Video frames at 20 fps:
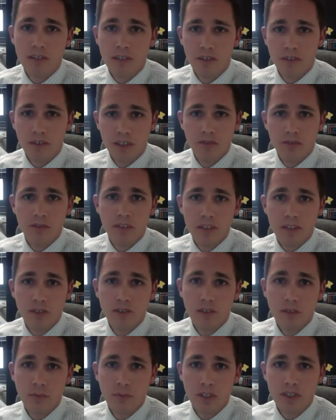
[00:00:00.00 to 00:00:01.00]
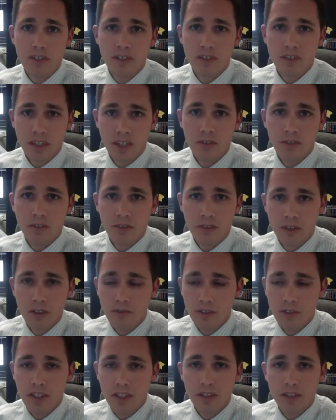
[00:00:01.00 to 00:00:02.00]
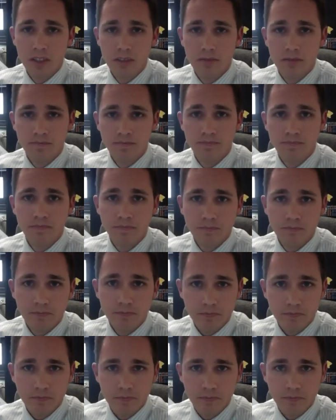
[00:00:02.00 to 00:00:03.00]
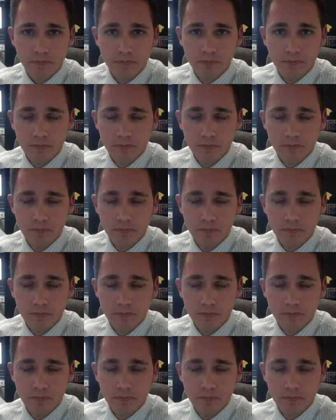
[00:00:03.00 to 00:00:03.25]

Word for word: So definitely use your admissions counselor to your advantage. That's great.